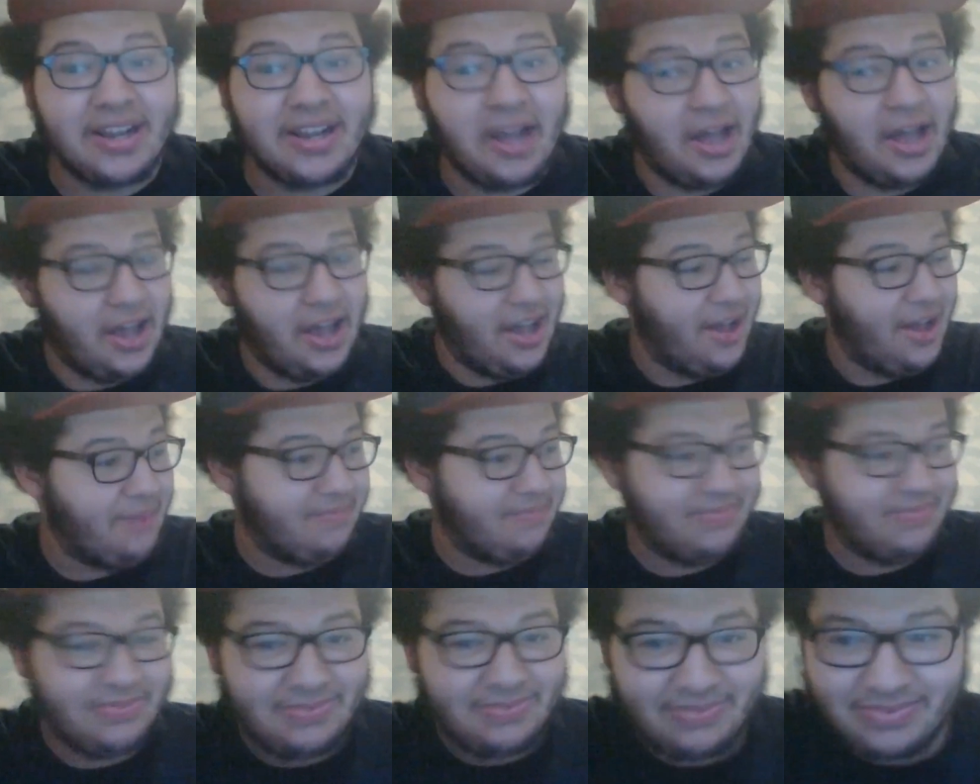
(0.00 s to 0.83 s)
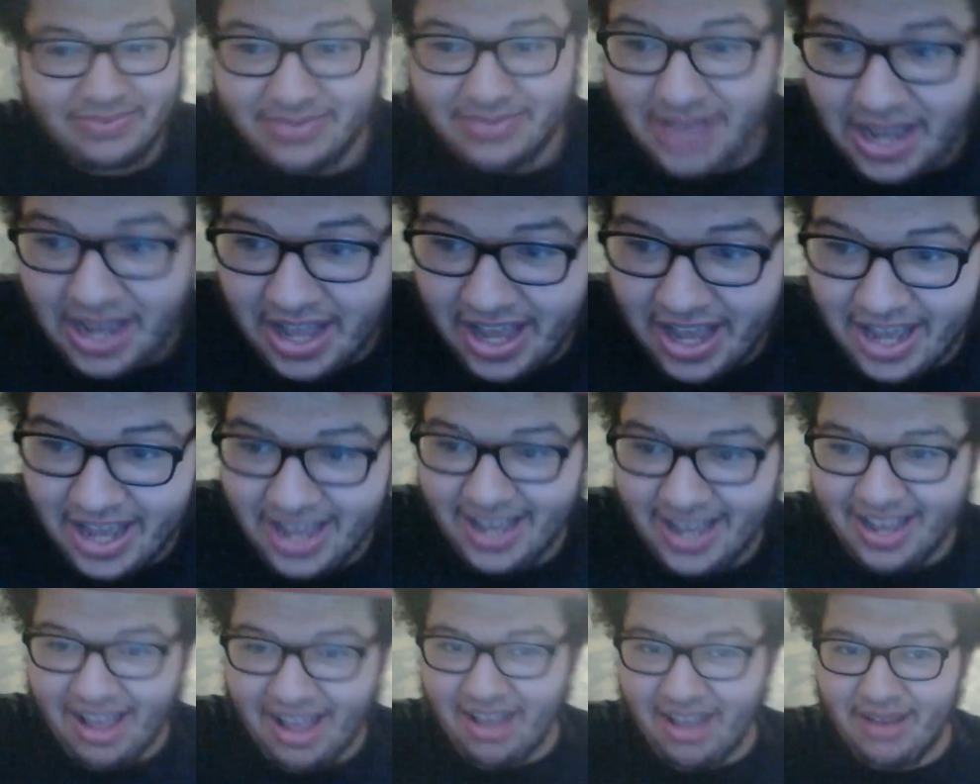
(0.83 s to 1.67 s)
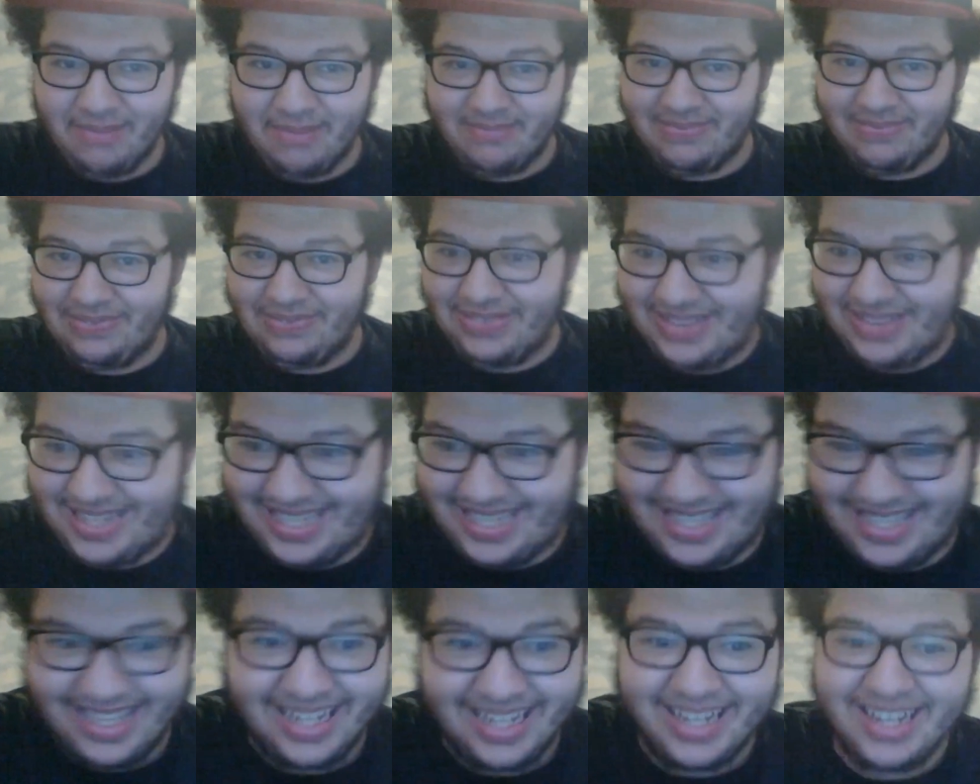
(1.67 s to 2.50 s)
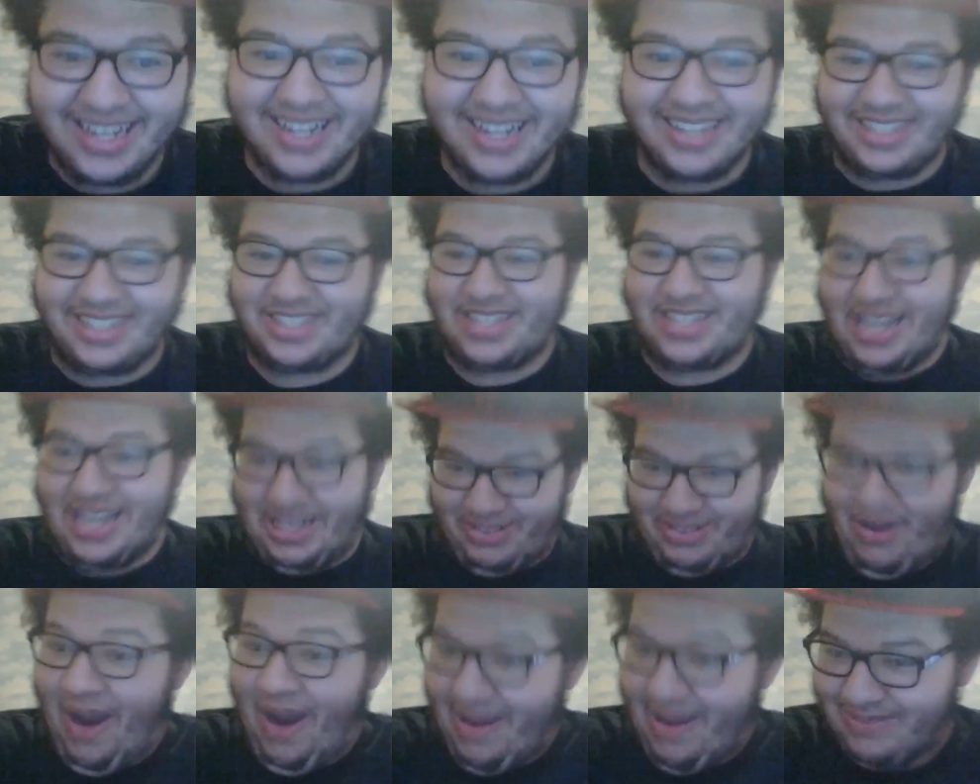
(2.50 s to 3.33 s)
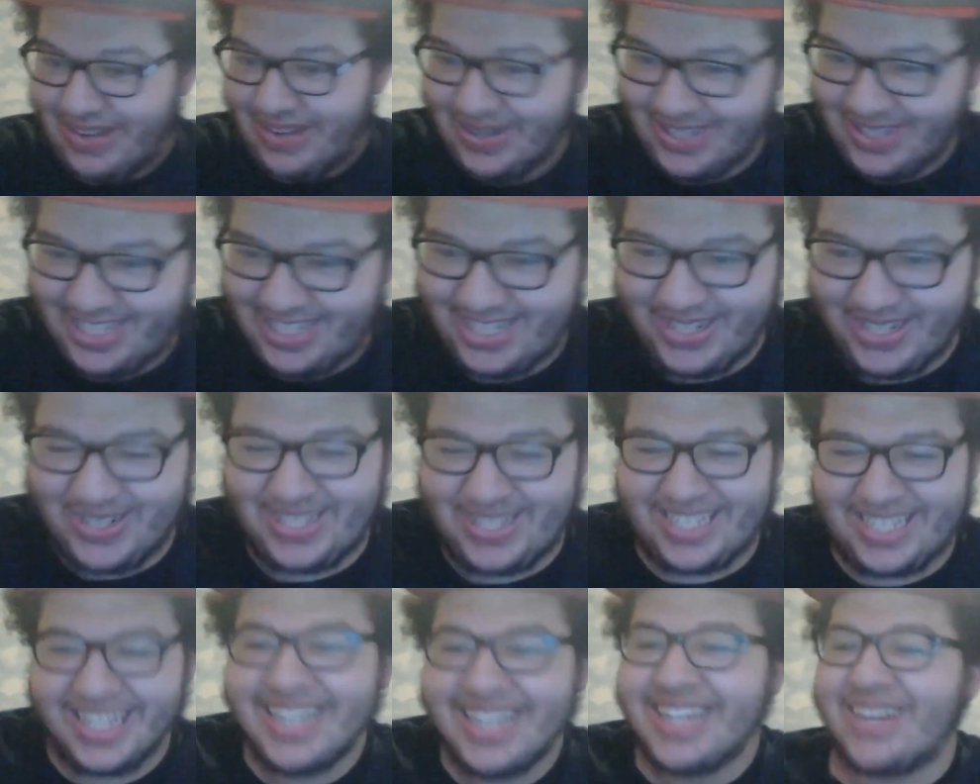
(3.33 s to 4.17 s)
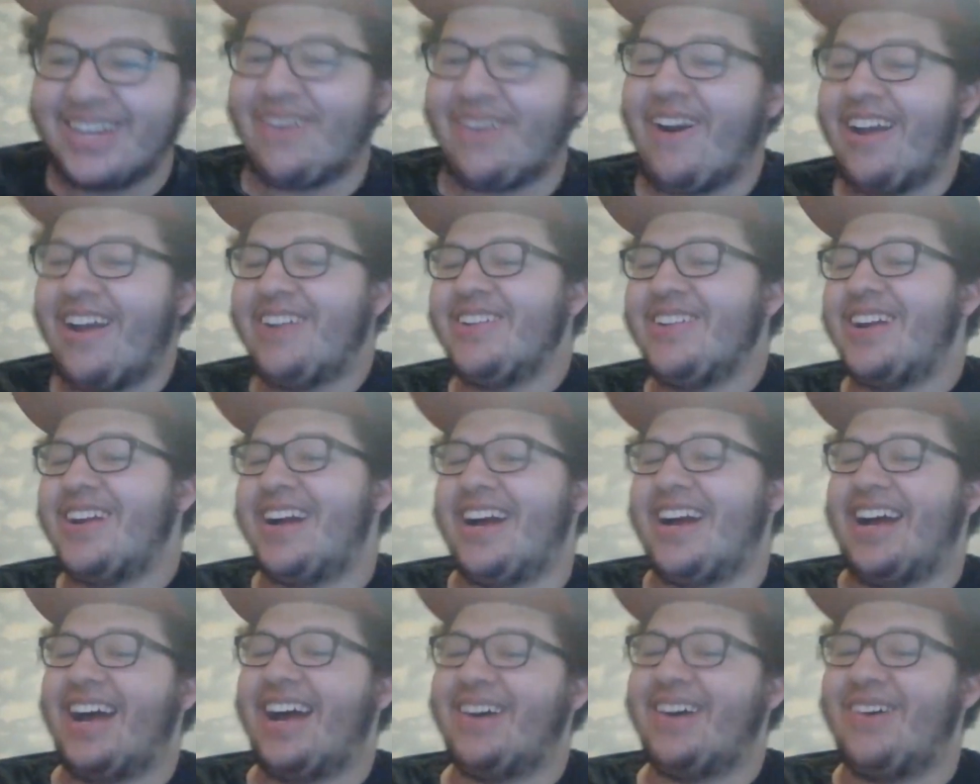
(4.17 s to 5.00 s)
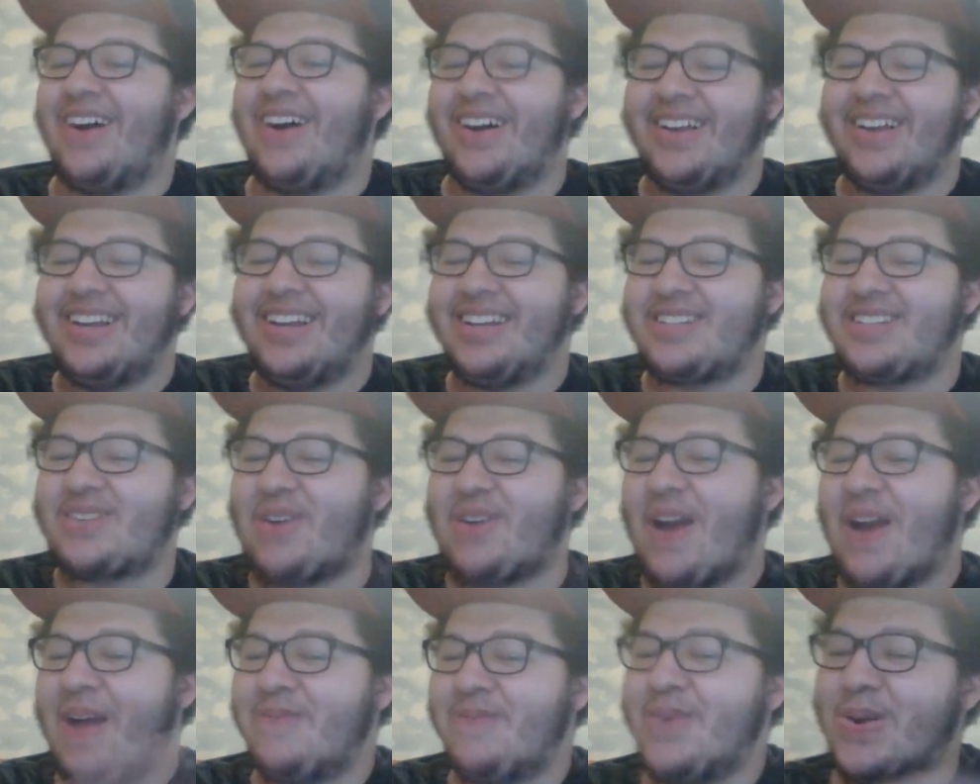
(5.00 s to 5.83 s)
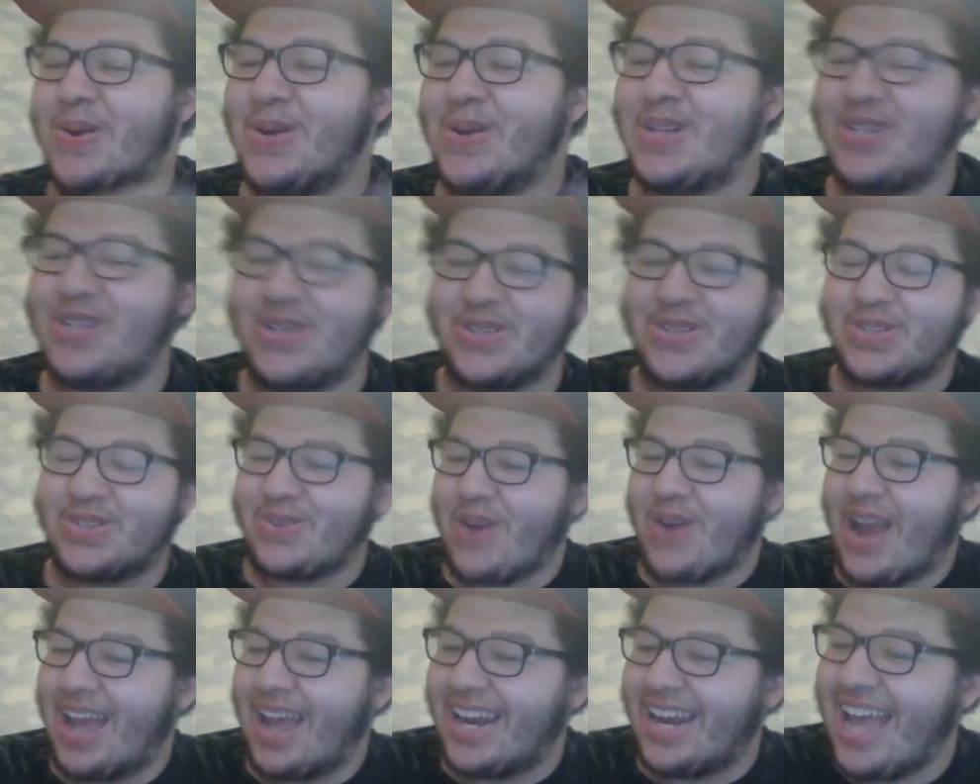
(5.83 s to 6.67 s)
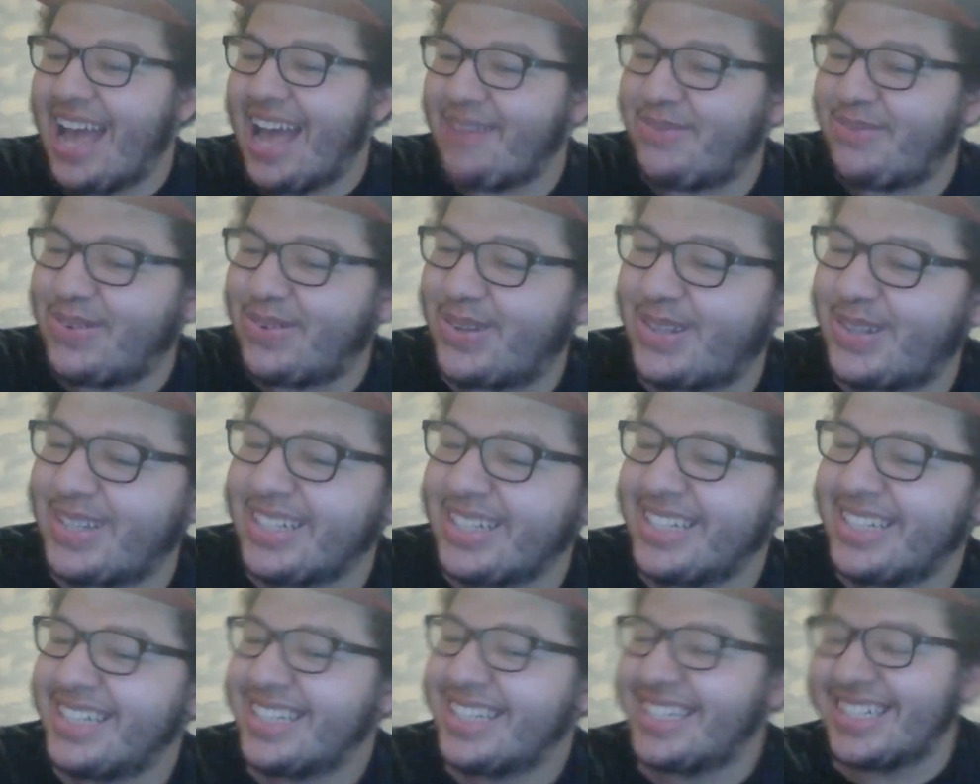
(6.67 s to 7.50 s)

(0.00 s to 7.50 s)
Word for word: um, uh, um, just say it's cranberry juice. Cran- uh, well, it's cranberry juice, cranapple.